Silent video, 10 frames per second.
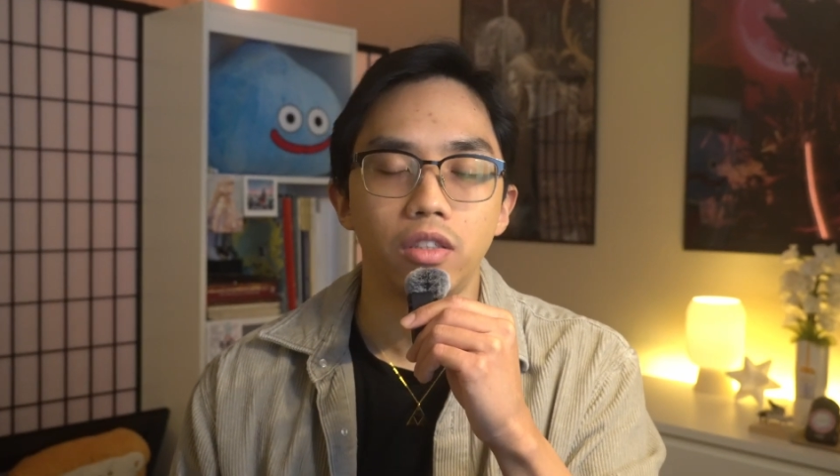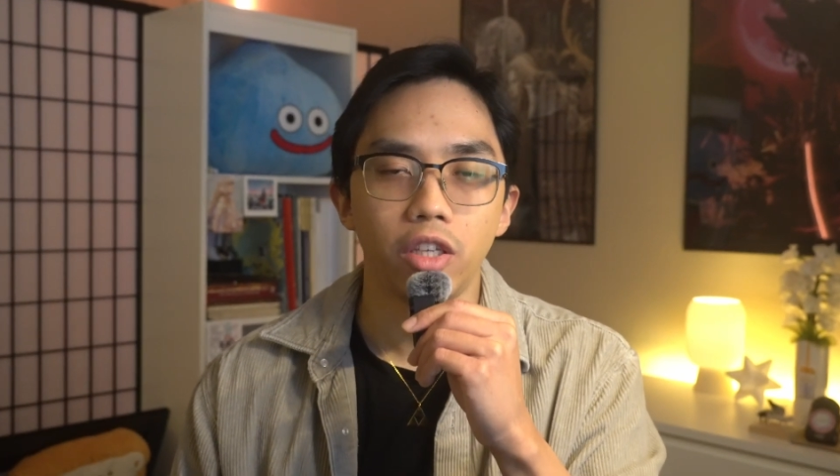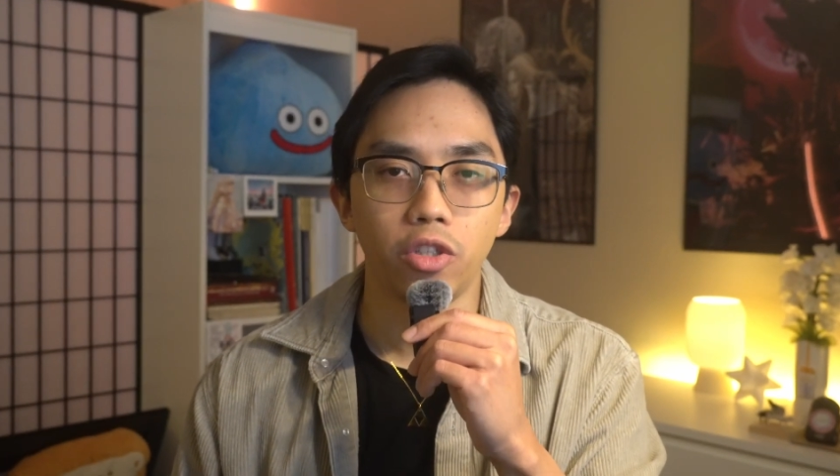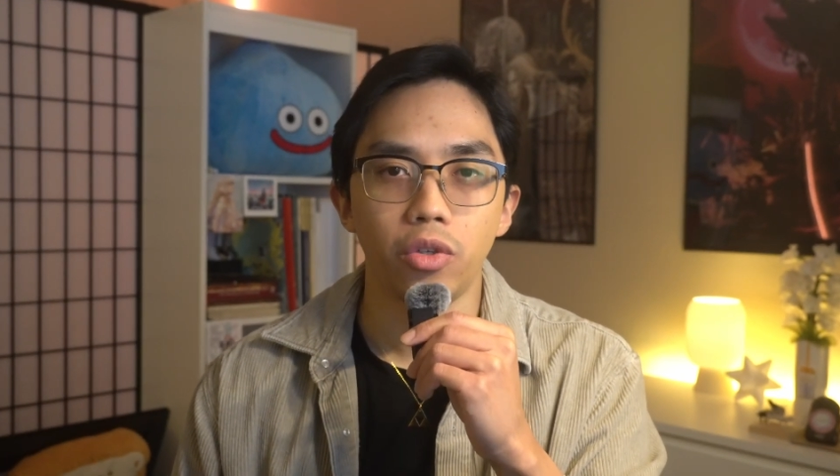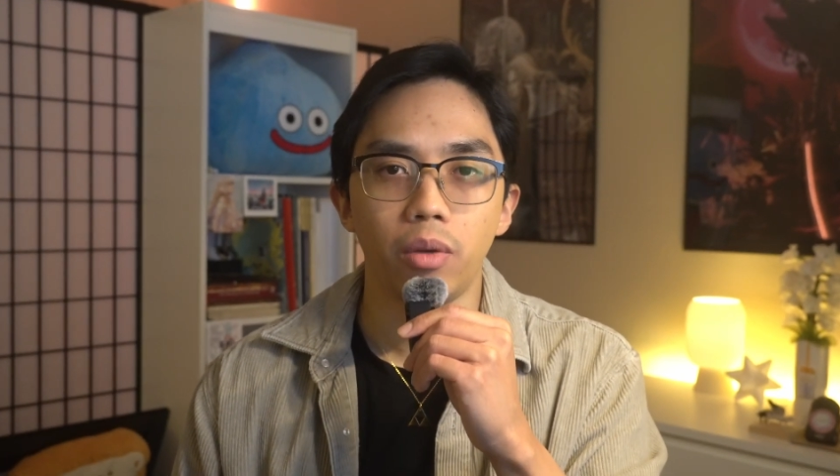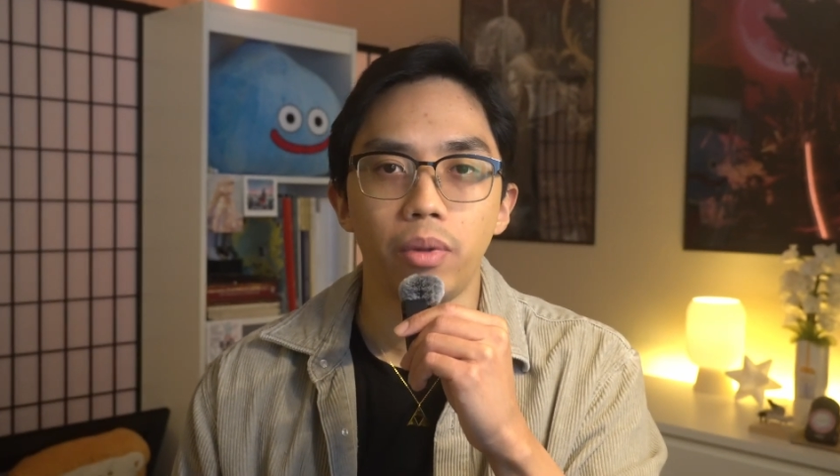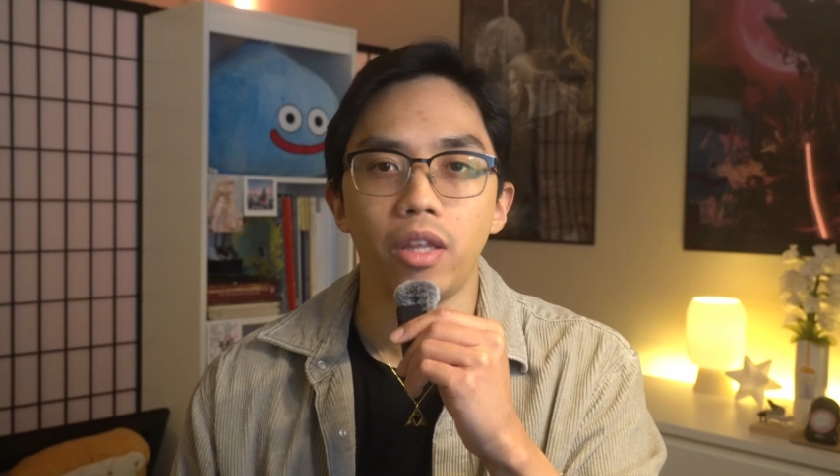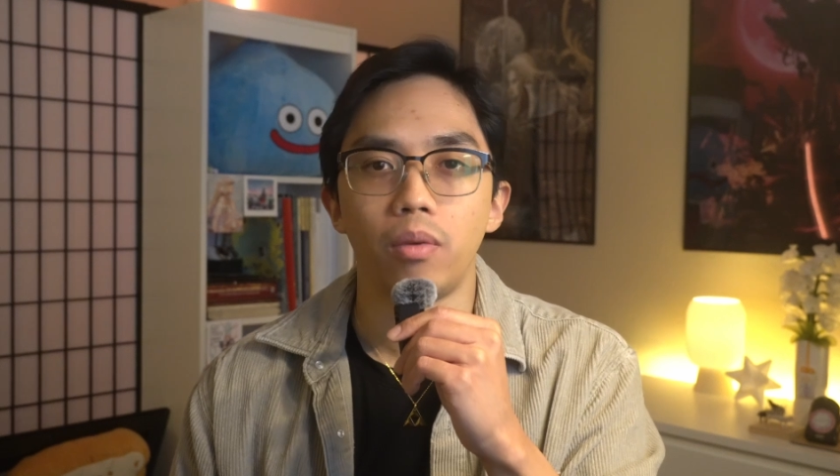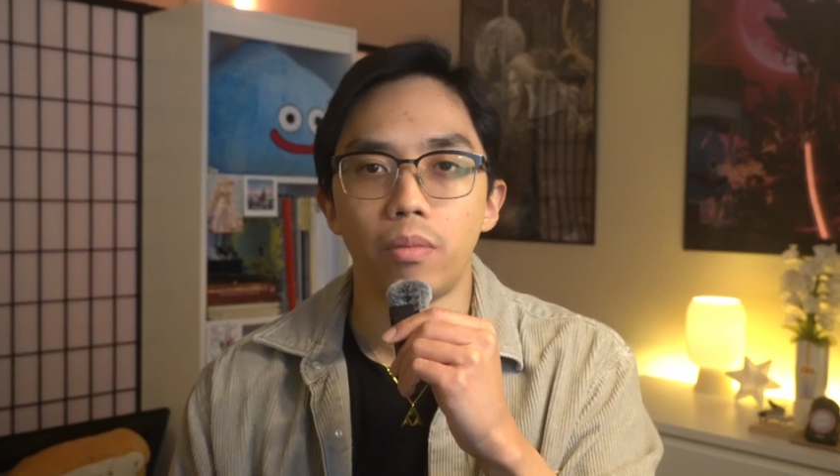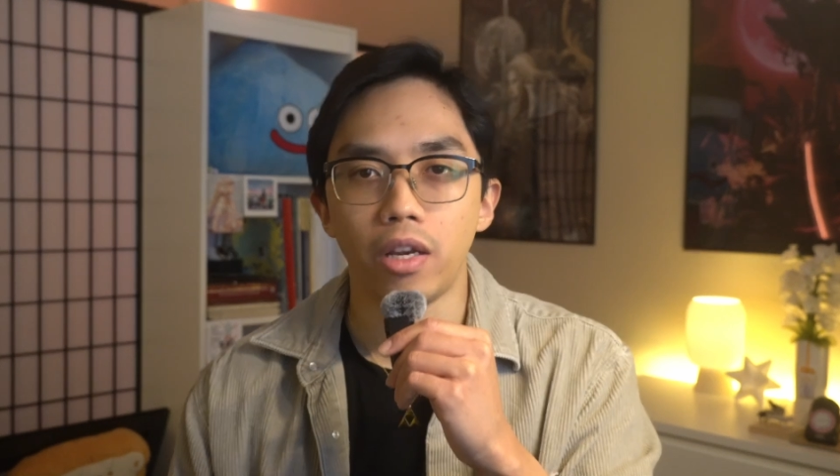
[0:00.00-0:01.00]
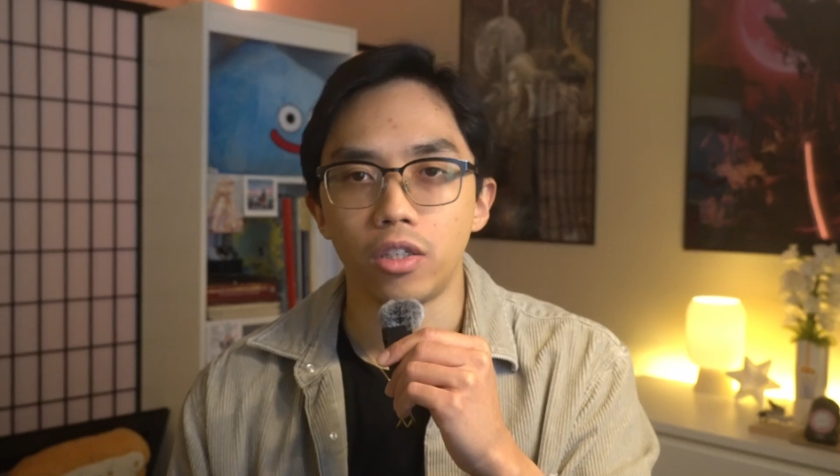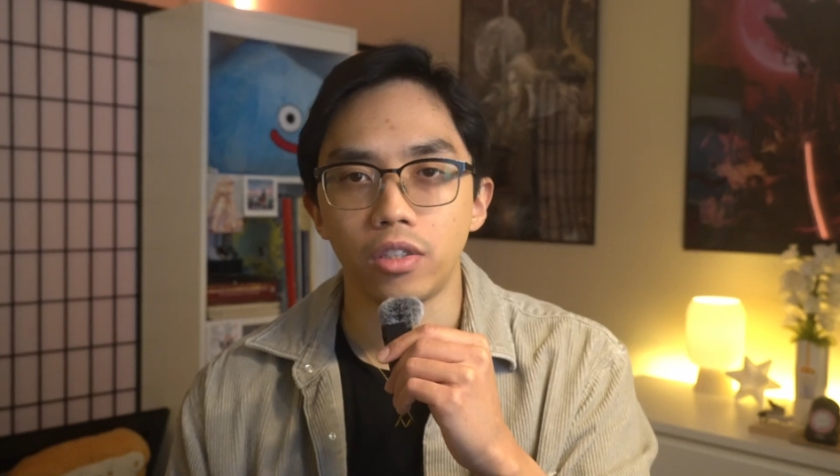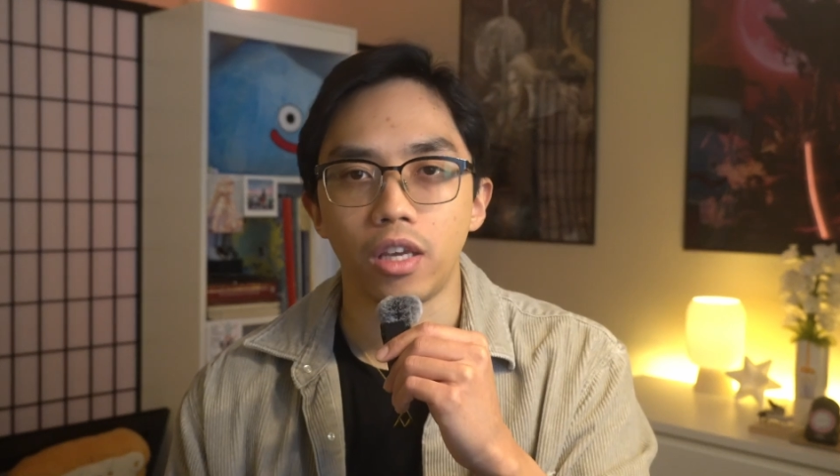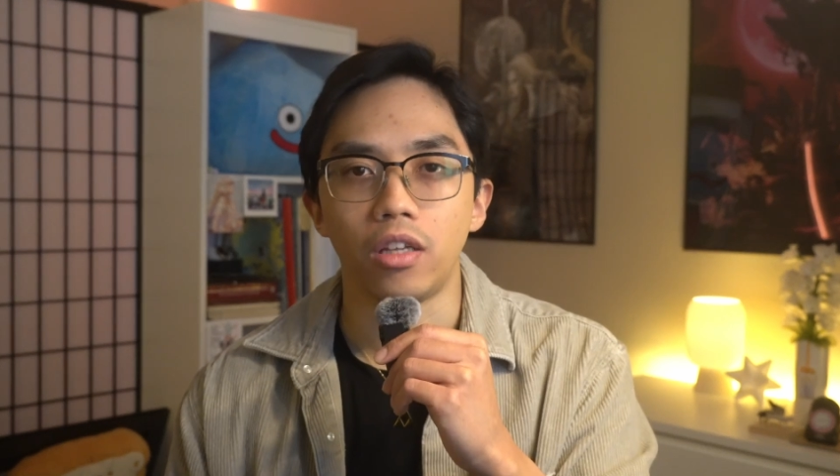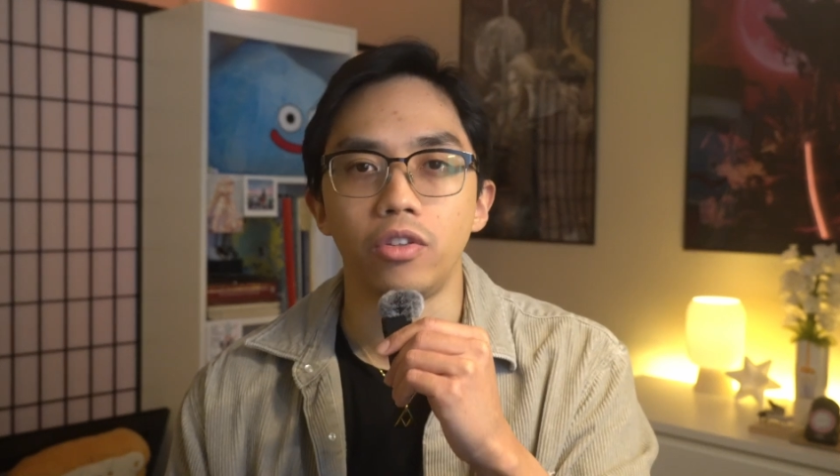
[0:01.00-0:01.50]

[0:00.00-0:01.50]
teach you to play the minor scale